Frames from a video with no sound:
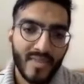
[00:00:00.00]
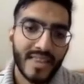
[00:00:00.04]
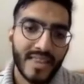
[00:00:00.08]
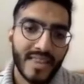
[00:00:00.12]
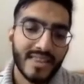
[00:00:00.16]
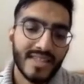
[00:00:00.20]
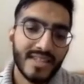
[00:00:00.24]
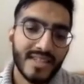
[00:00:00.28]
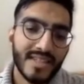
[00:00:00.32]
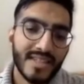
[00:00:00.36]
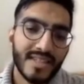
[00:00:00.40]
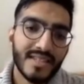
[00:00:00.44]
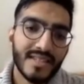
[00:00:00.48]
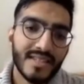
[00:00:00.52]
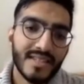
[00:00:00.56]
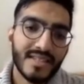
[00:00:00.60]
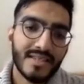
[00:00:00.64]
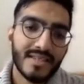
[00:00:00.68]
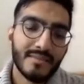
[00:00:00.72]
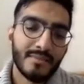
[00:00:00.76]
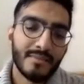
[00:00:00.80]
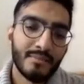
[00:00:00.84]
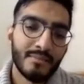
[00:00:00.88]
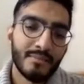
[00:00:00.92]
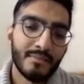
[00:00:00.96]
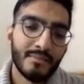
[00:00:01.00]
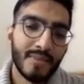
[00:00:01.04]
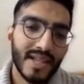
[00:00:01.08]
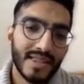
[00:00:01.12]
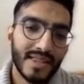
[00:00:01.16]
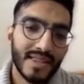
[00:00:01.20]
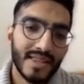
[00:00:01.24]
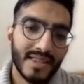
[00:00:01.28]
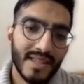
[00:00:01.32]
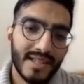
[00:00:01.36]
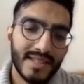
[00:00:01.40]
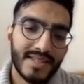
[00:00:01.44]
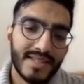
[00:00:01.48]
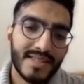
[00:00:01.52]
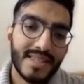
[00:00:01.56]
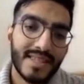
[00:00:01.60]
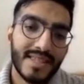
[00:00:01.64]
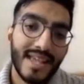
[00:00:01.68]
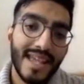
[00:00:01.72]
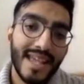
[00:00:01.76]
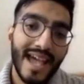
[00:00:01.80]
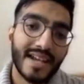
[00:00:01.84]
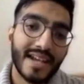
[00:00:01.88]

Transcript: And these mud letters,